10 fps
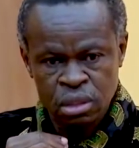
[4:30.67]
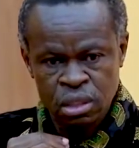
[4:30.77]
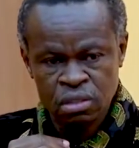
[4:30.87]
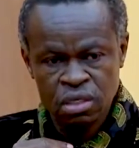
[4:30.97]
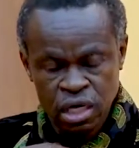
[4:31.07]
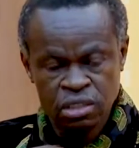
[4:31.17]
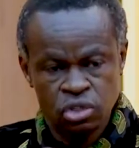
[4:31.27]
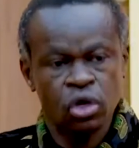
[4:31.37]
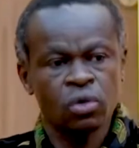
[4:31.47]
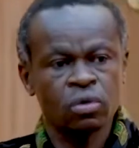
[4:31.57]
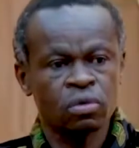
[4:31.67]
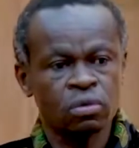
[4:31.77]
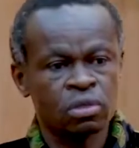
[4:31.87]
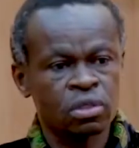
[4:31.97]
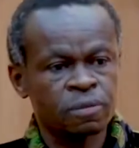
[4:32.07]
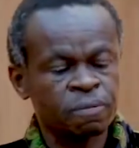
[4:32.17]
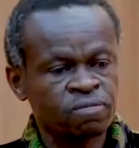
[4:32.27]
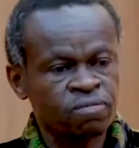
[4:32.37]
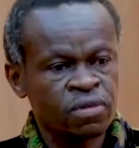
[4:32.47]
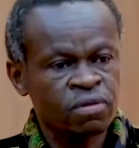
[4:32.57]
and they are told.
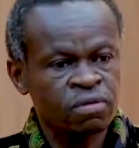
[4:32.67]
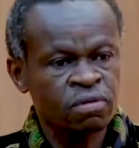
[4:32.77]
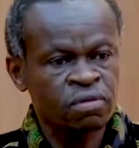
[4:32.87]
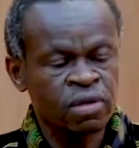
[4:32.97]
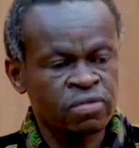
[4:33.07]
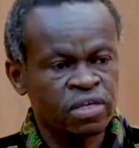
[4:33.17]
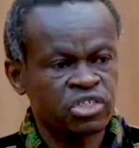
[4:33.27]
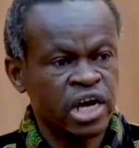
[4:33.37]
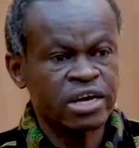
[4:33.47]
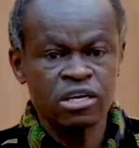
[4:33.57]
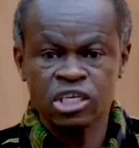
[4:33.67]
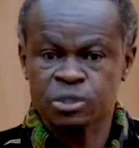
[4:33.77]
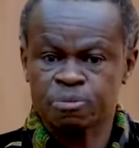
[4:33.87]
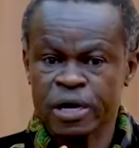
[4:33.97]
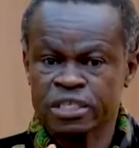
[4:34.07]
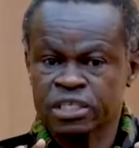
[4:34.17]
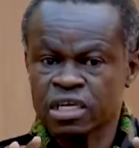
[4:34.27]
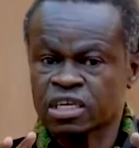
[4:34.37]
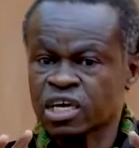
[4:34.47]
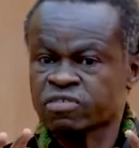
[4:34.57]
Then the Chinese
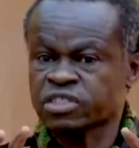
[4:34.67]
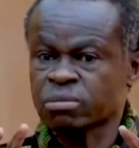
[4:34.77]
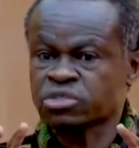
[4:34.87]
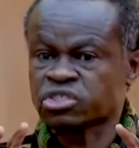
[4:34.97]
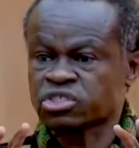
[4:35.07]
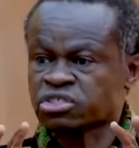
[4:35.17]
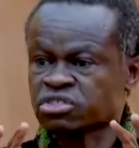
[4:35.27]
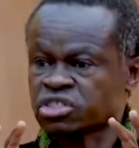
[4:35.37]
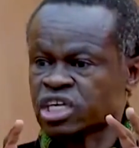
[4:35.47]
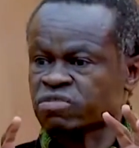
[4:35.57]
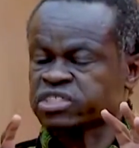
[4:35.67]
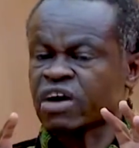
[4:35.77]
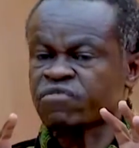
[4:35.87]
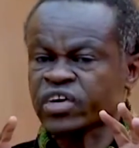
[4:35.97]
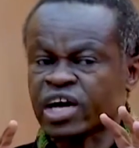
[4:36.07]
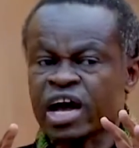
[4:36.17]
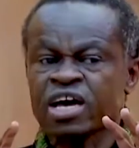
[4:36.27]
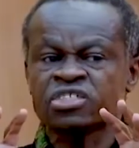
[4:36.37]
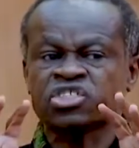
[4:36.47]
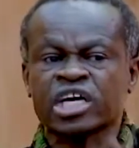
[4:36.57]
president gives Africa
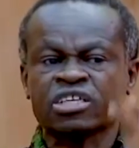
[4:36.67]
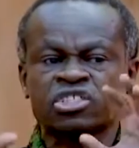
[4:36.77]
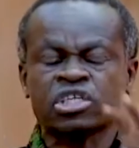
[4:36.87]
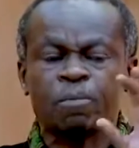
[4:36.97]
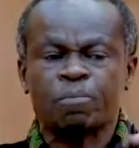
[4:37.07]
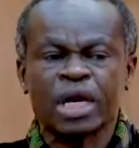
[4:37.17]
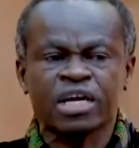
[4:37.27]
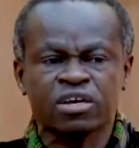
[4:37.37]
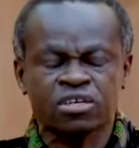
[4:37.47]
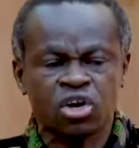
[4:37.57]
$60 billion.